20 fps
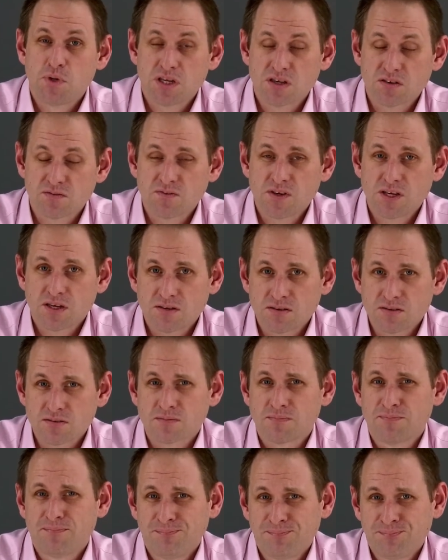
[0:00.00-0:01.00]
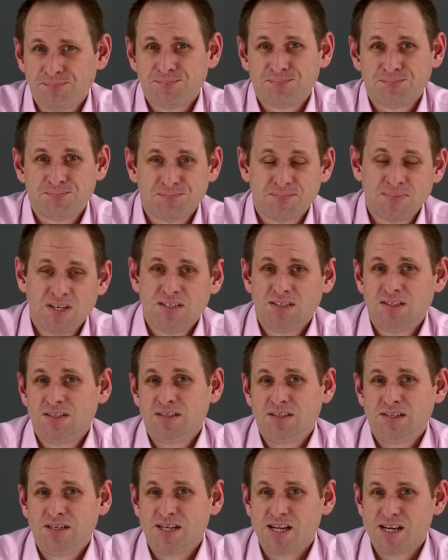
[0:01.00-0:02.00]
bigger figures.
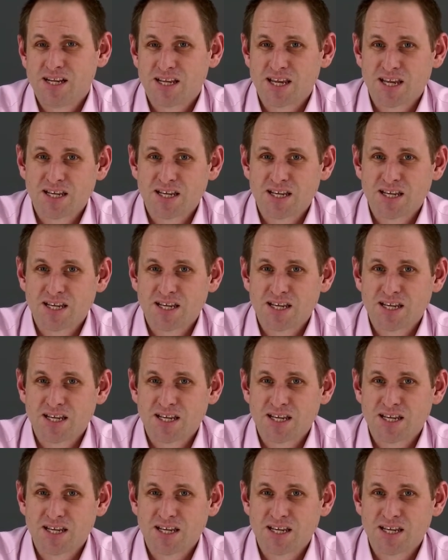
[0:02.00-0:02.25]
In any